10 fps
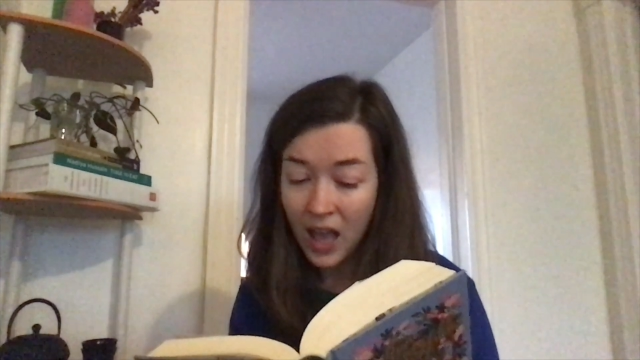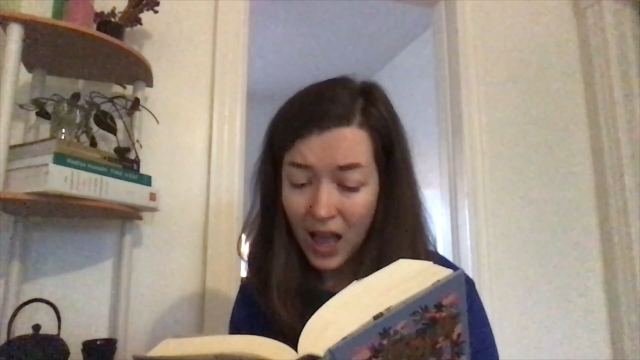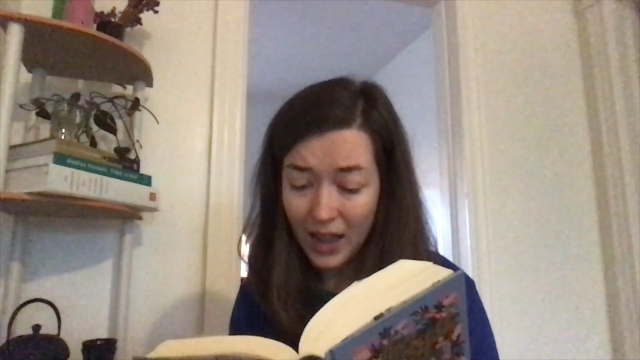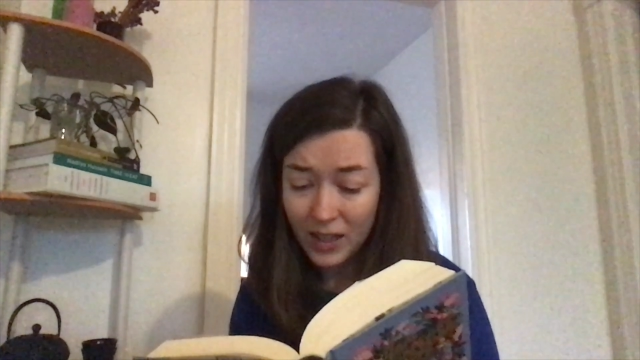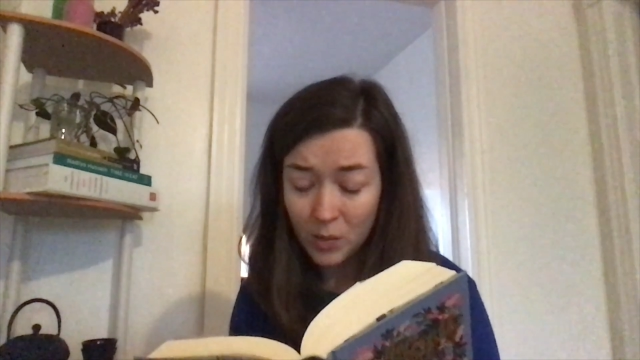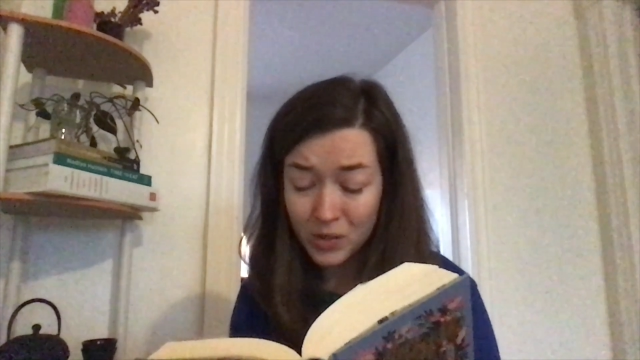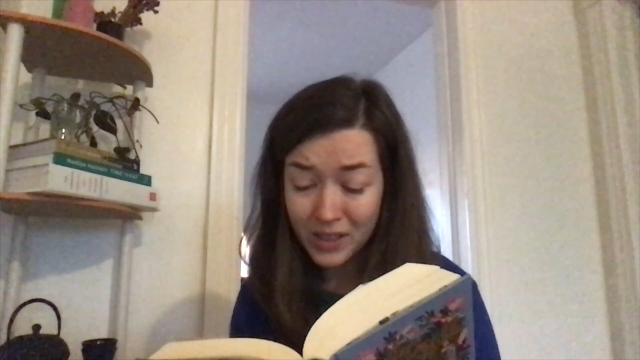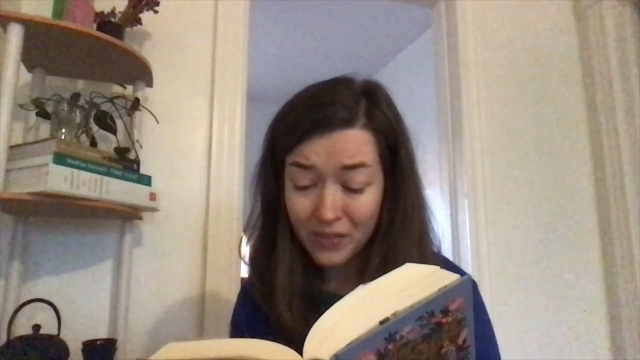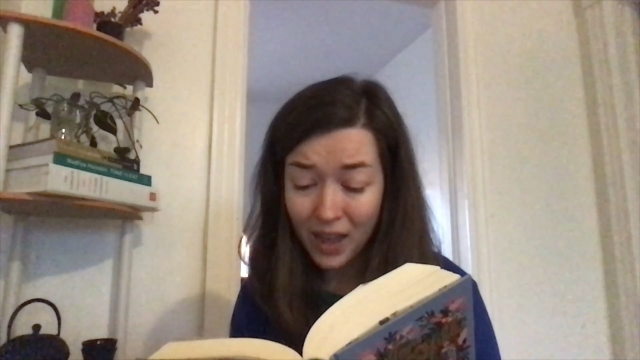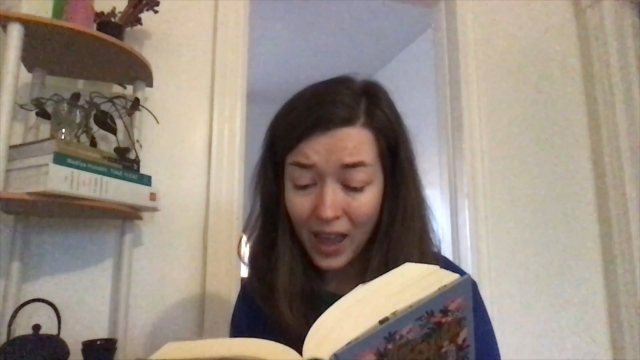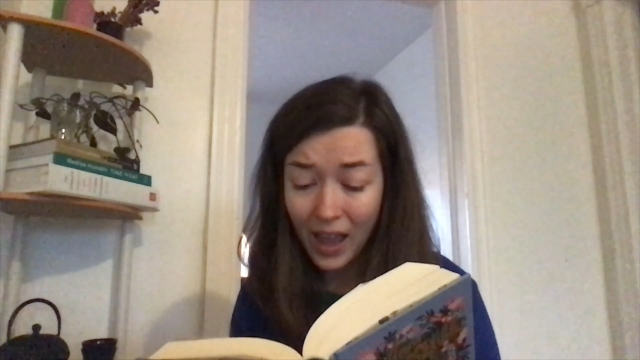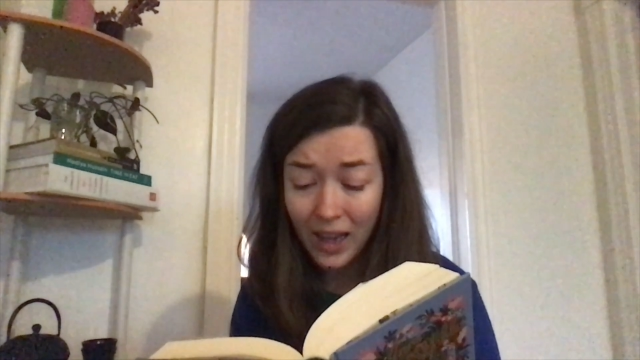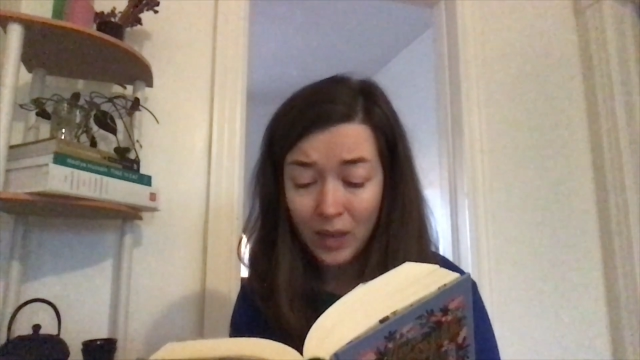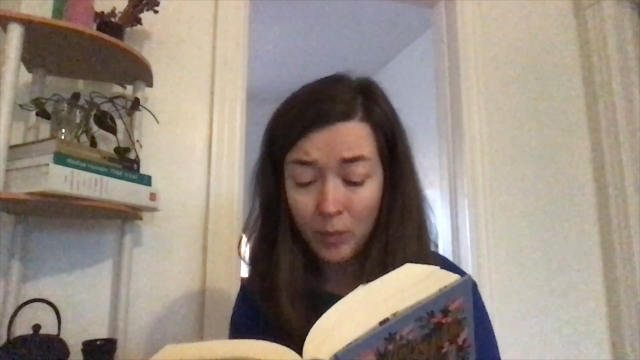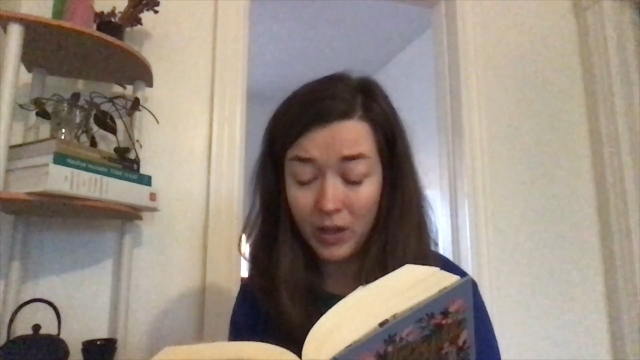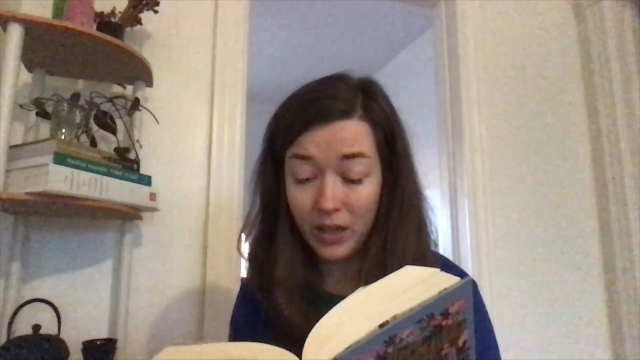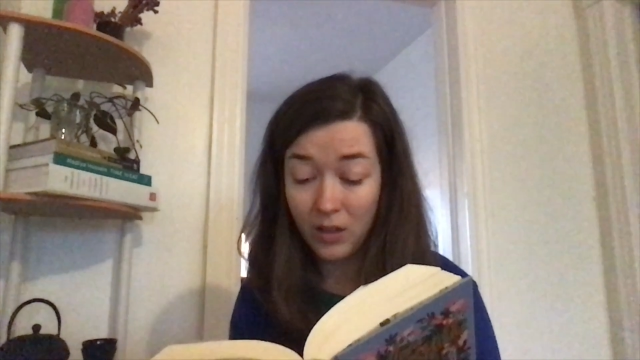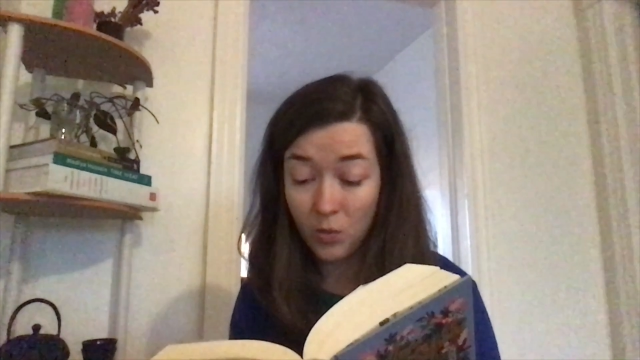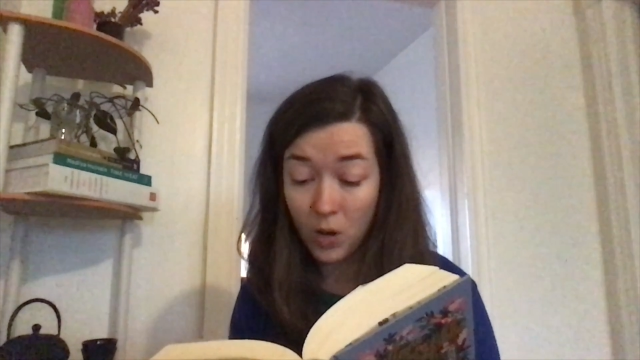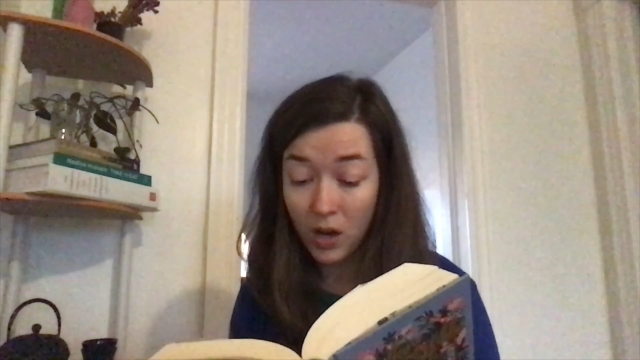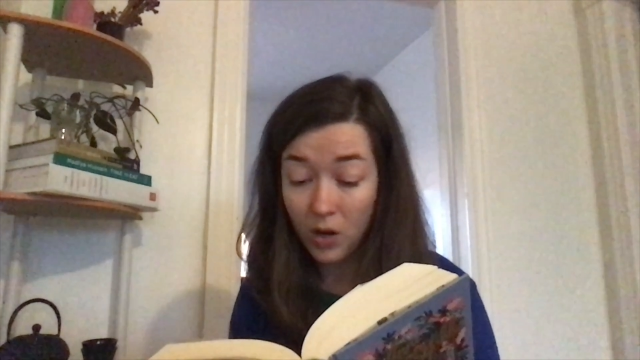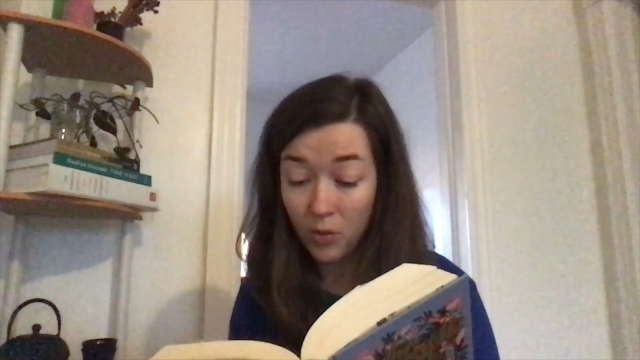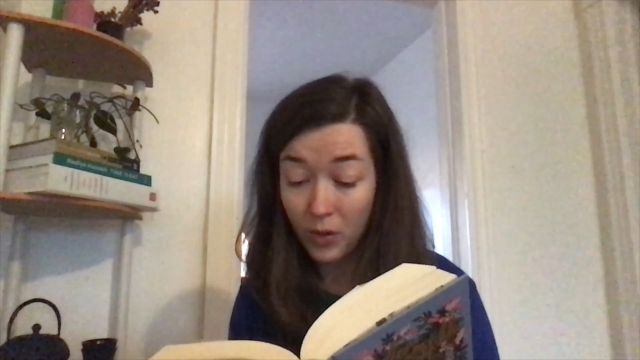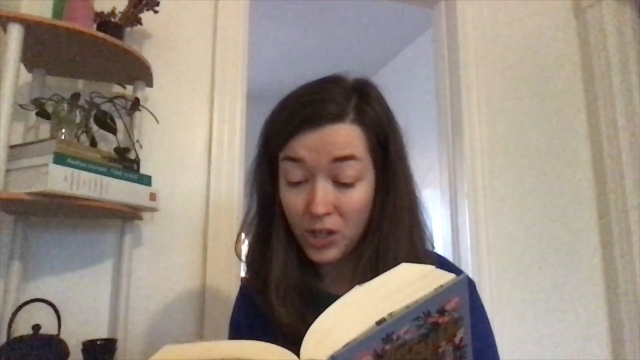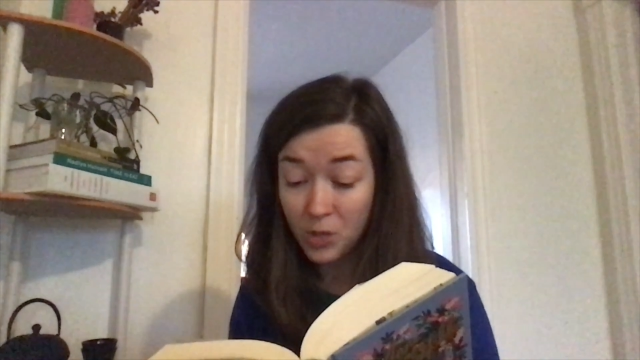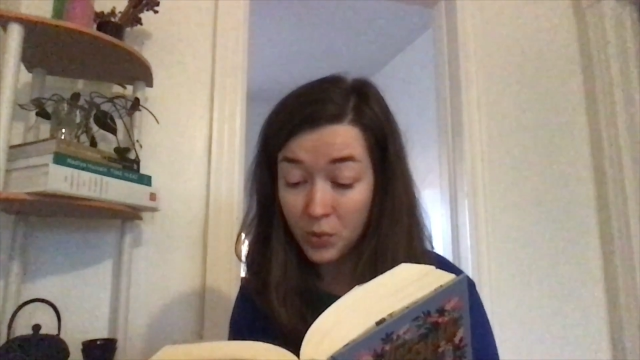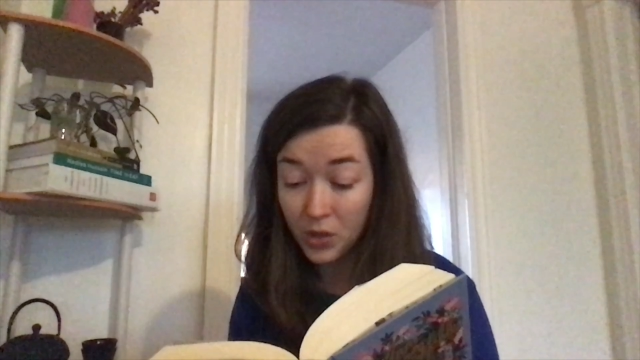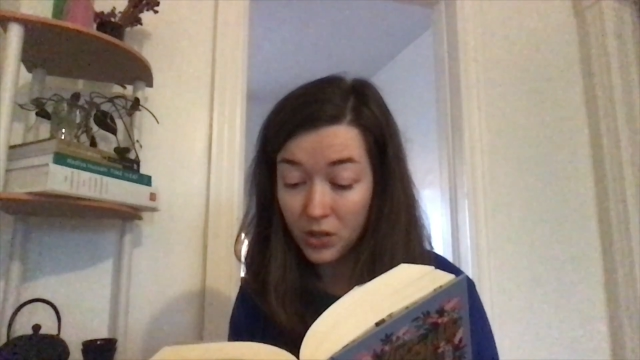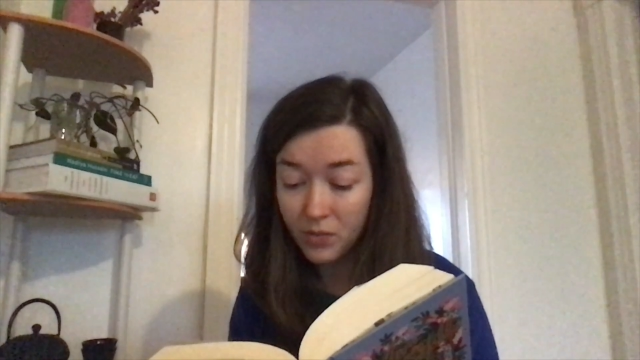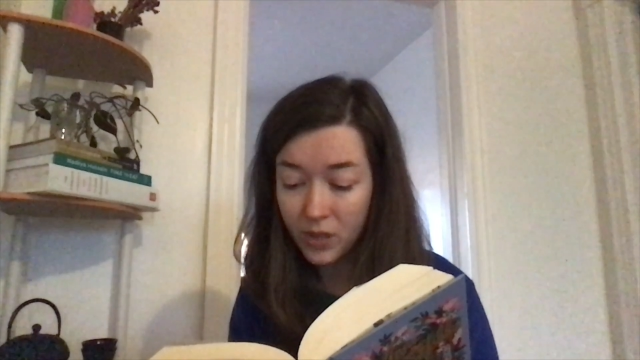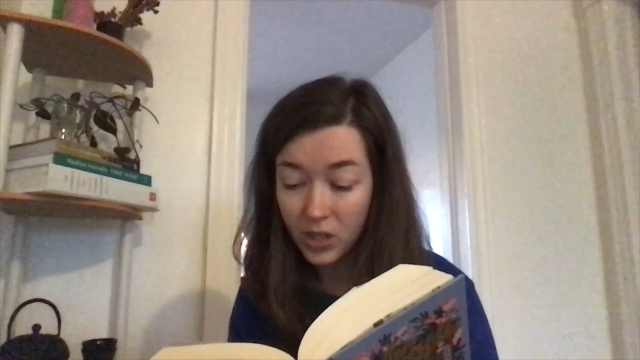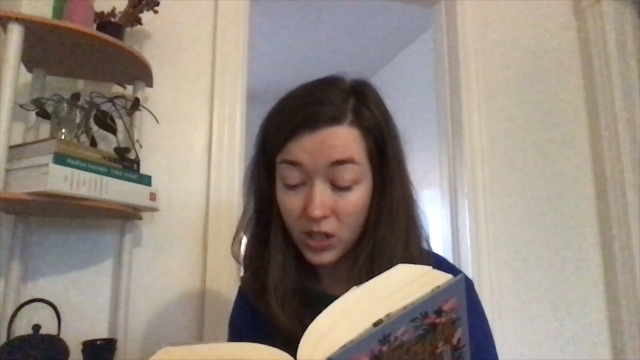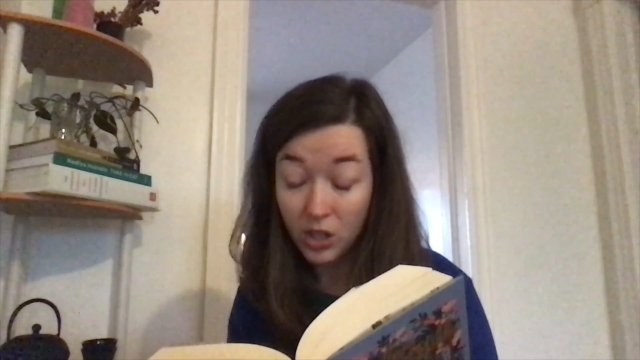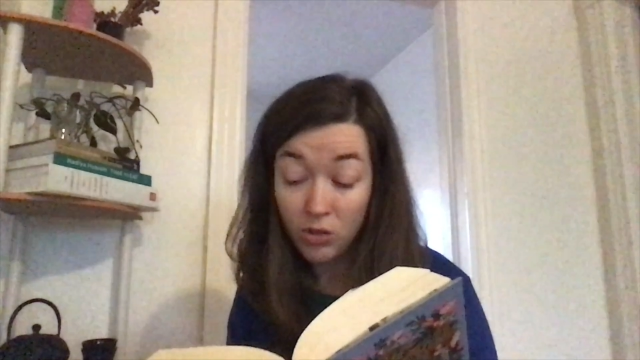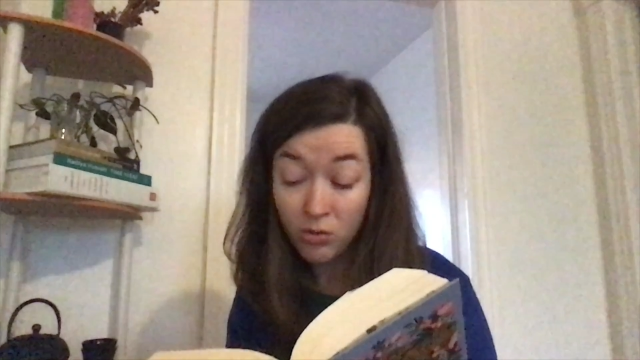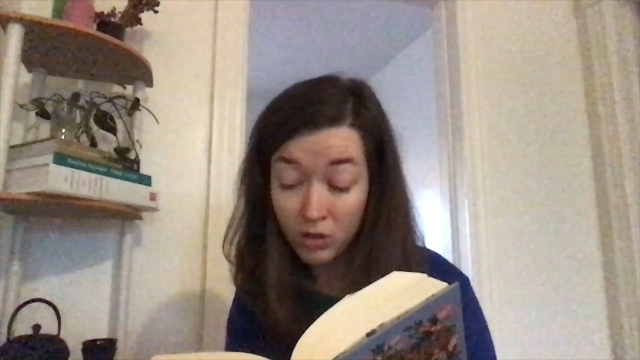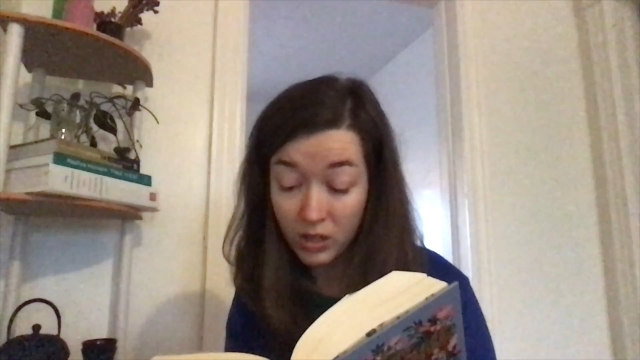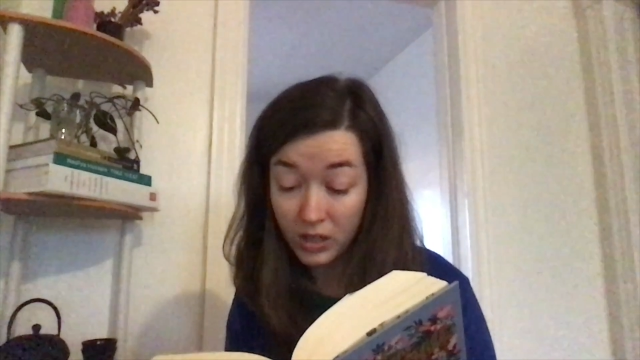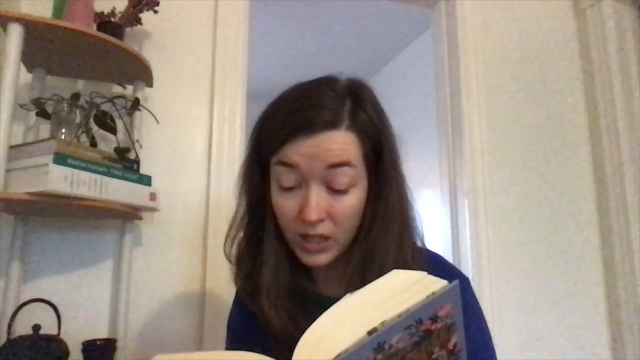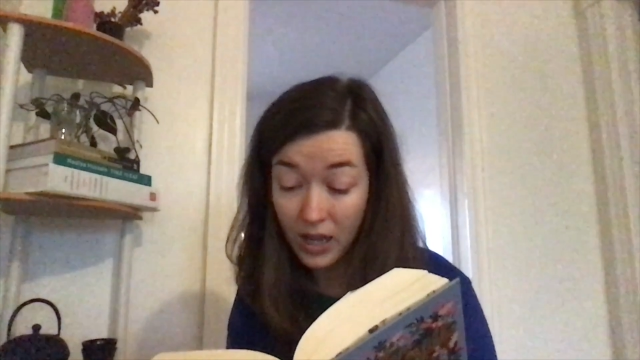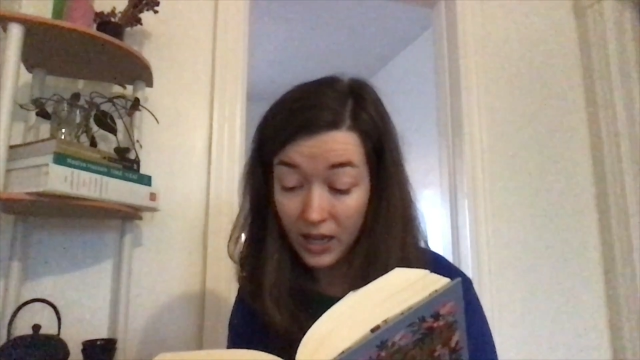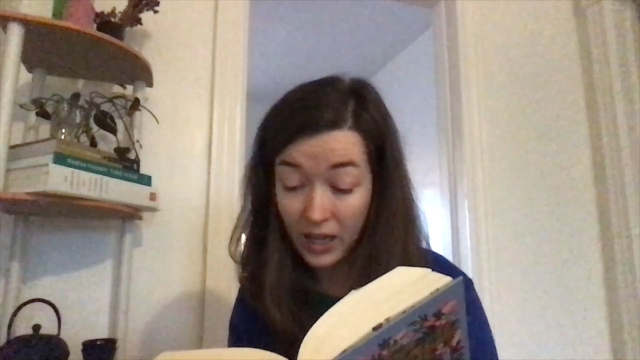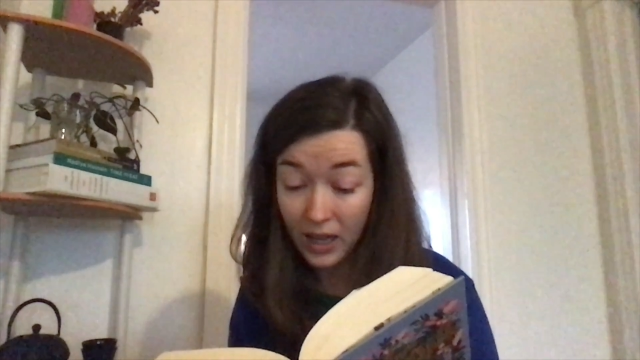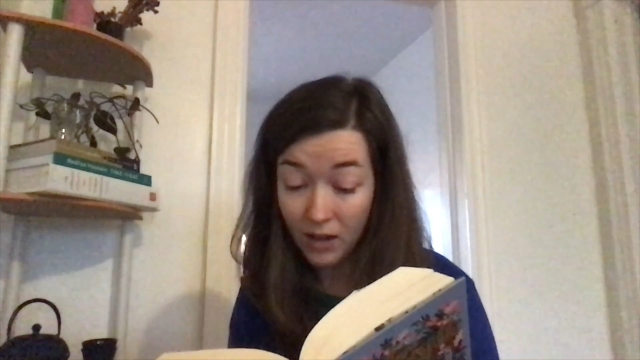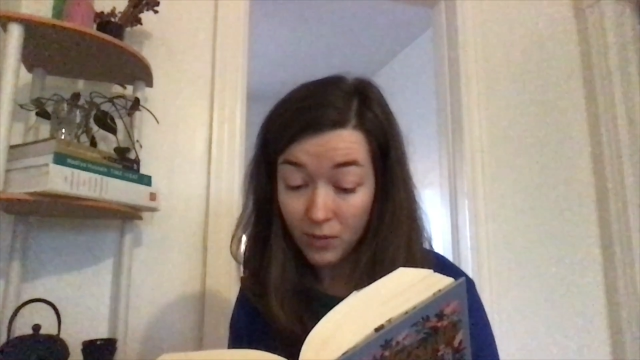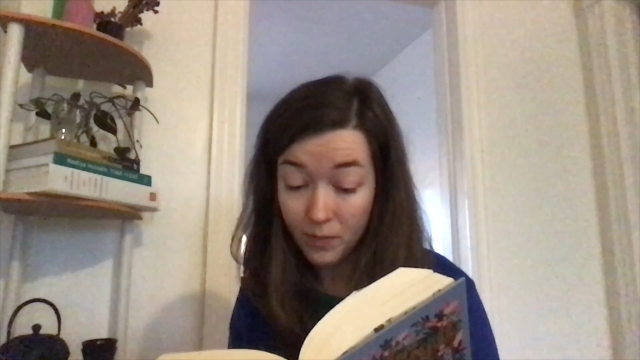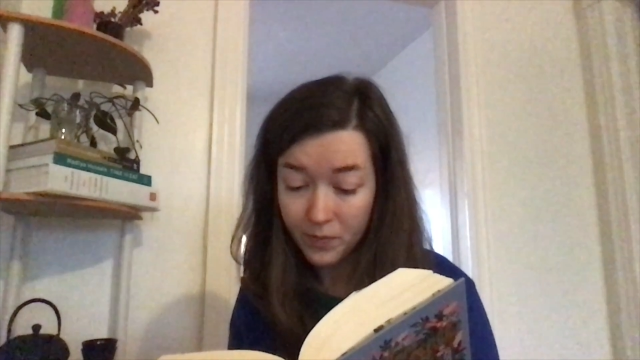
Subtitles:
"I don't believe anybody could walk a ridge pole. You couldn't, anyhow."